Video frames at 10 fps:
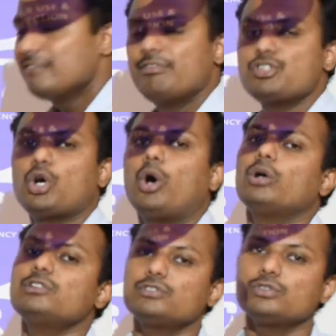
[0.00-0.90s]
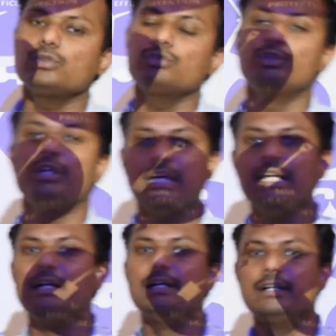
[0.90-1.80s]
which also would
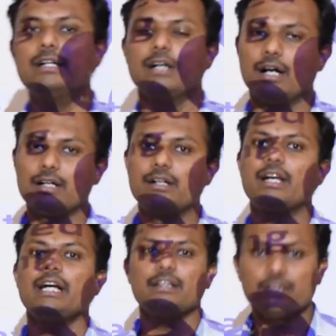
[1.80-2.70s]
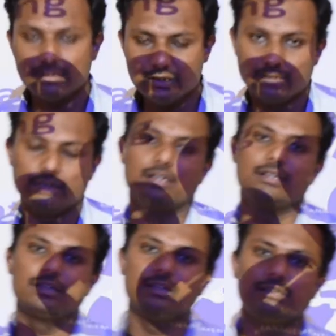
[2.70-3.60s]
yield a greater
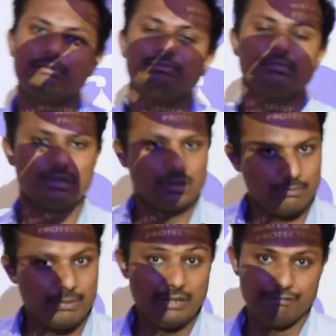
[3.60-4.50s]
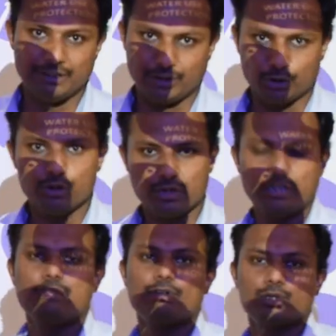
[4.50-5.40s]
benefit
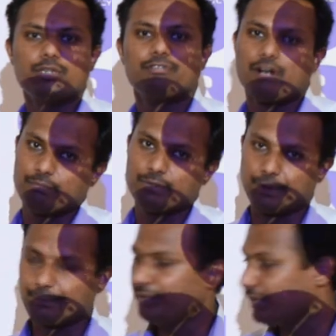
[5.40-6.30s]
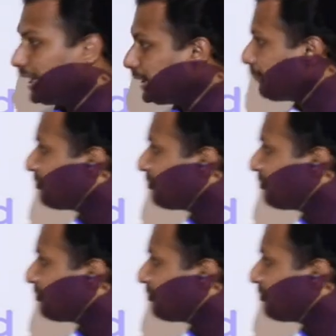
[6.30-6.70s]
even to the farmer, right?